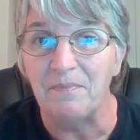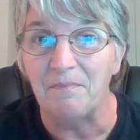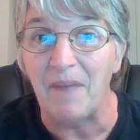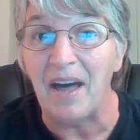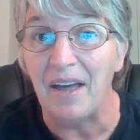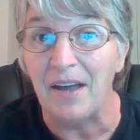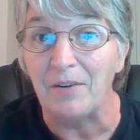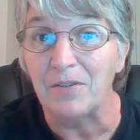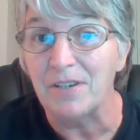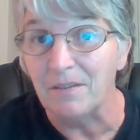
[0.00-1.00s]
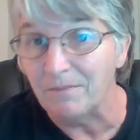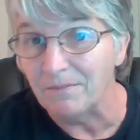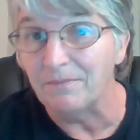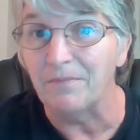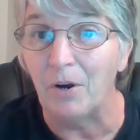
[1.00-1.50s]
my house and
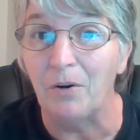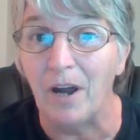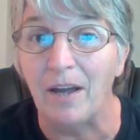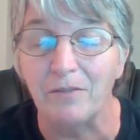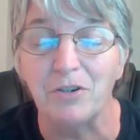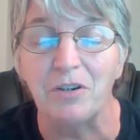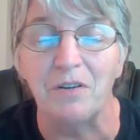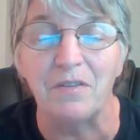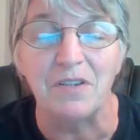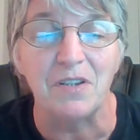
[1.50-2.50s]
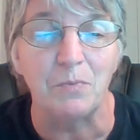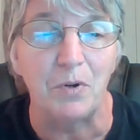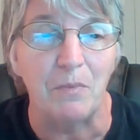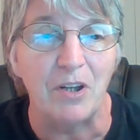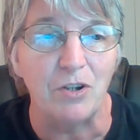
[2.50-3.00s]
her house. This is
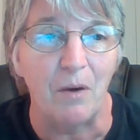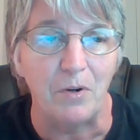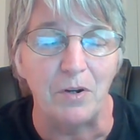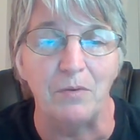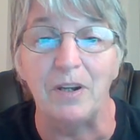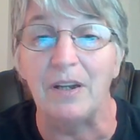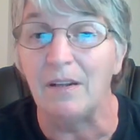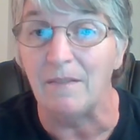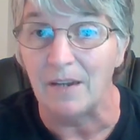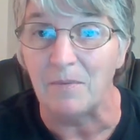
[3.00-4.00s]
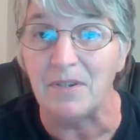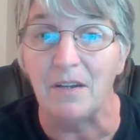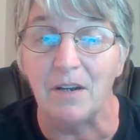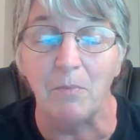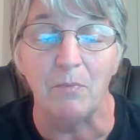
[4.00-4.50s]
pretty much how we're doing it. And then I'm
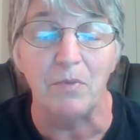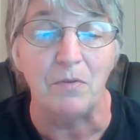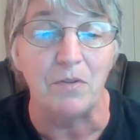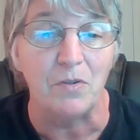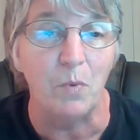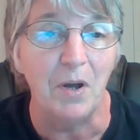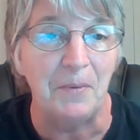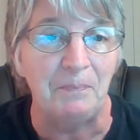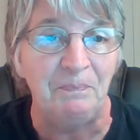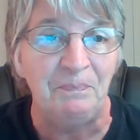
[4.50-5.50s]
setting up a booth as well.